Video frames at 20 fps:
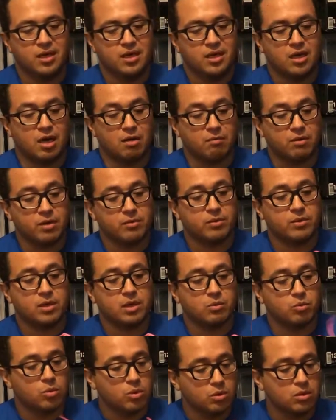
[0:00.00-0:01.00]
However,
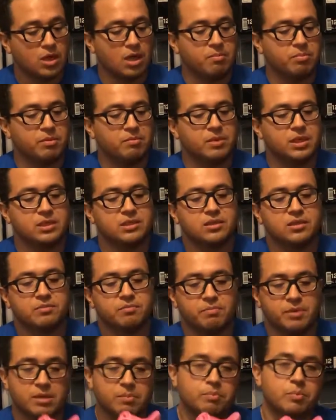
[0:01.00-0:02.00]
I will compliment
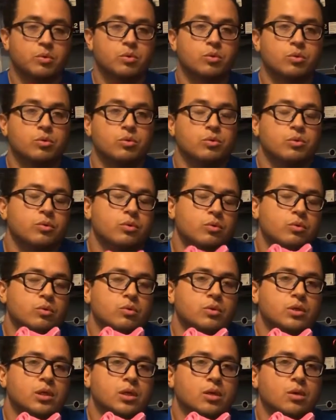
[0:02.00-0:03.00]
it. People who,
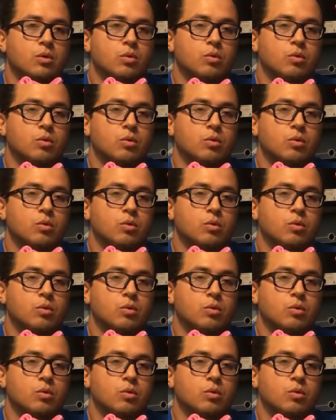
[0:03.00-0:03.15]
in